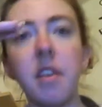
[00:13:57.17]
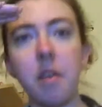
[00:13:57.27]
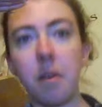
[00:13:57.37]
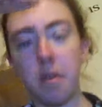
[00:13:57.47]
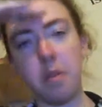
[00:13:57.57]

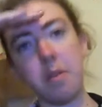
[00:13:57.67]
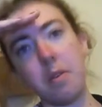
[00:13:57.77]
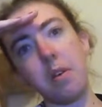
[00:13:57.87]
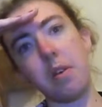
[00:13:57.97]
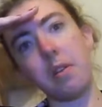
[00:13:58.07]
Yeah.
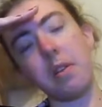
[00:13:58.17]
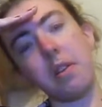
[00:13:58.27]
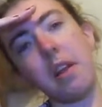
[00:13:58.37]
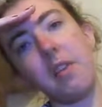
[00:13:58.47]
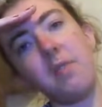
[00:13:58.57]

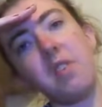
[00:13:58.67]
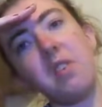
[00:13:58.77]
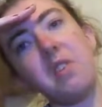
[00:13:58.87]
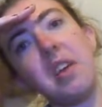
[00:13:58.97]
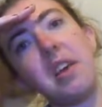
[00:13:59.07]
End up
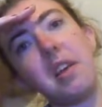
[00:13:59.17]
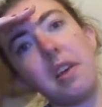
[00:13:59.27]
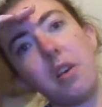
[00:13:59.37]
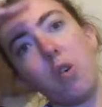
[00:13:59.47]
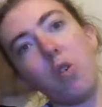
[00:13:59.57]
in New
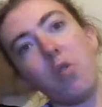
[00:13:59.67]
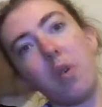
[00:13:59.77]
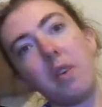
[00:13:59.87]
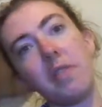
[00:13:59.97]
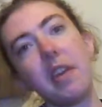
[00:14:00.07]
Spain, yeah. World
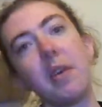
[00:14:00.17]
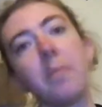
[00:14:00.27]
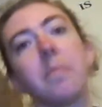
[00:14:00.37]
War.